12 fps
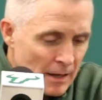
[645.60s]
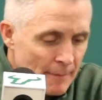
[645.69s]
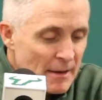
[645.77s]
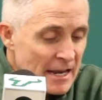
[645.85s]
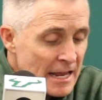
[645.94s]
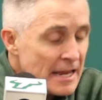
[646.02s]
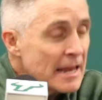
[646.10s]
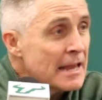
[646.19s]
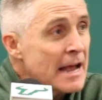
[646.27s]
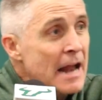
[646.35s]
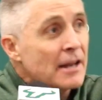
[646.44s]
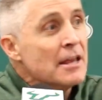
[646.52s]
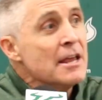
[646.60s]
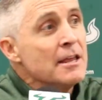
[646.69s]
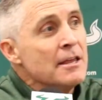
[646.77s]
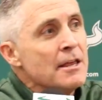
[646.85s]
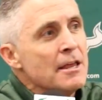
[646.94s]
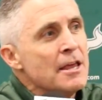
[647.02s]
mean,
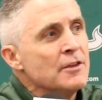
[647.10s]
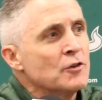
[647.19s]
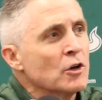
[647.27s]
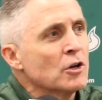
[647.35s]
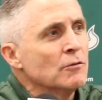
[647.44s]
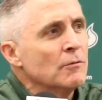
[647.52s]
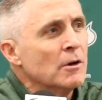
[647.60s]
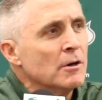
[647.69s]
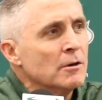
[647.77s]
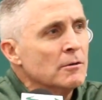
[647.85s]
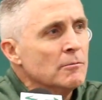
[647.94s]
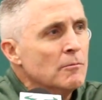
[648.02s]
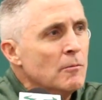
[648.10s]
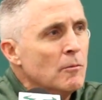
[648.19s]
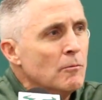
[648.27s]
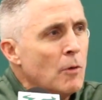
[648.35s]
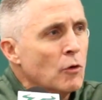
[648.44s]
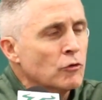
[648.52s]
he took a
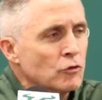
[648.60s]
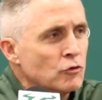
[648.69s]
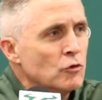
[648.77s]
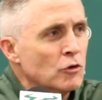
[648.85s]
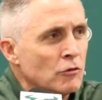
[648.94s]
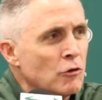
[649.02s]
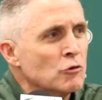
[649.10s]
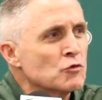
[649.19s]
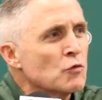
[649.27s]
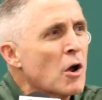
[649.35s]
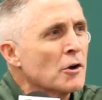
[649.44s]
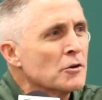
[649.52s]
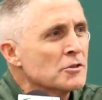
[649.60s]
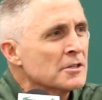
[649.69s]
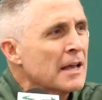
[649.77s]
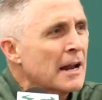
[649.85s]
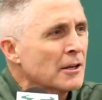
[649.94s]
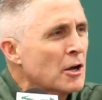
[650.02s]
multitude of those runners
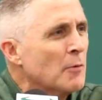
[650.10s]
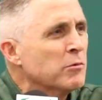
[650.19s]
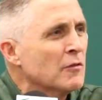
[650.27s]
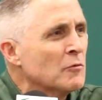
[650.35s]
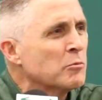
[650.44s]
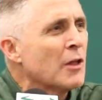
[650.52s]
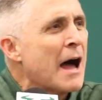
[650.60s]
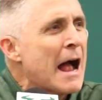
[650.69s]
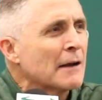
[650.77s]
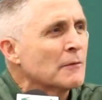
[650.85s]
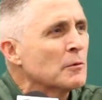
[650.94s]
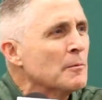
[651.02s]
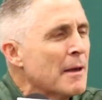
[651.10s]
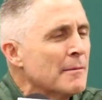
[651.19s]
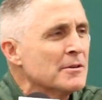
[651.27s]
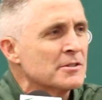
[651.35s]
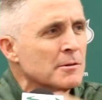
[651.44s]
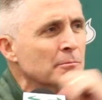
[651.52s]
and got a couple of them blocked, where
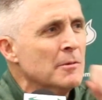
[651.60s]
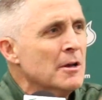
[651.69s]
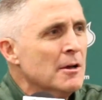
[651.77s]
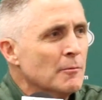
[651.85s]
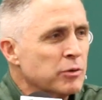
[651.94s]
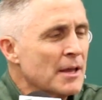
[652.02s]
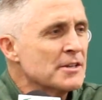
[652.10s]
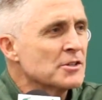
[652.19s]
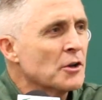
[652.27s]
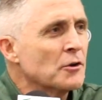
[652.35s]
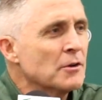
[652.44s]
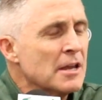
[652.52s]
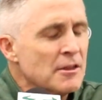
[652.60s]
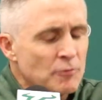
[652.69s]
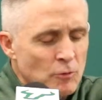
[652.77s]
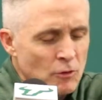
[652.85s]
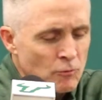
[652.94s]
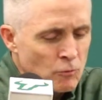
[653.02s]
maybe some plays underneath
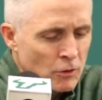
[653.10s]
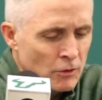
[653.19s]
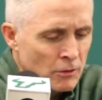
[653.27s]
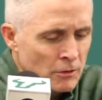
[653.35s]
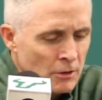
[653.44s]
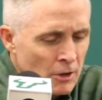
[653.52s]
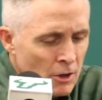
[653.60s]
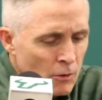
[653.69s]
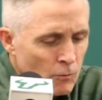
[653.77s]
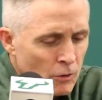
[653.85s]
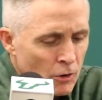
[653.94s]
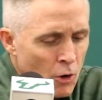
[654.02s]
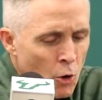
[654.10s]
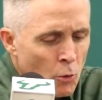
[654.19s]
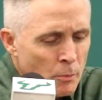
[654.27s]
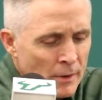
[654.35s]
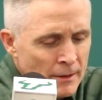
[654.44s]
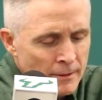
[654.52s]
were
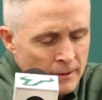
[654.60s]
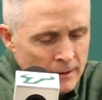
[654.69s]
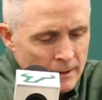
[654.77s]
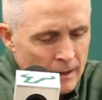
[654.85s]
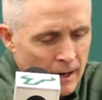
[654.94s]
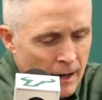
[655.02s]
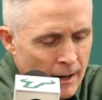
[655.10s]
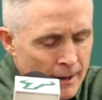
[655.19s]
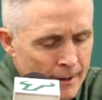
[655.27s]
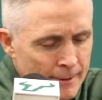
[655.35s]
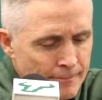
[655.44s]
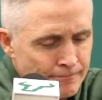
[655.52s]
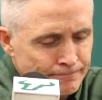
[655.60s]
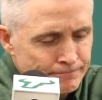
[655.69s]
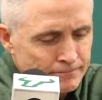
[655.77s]
open. Then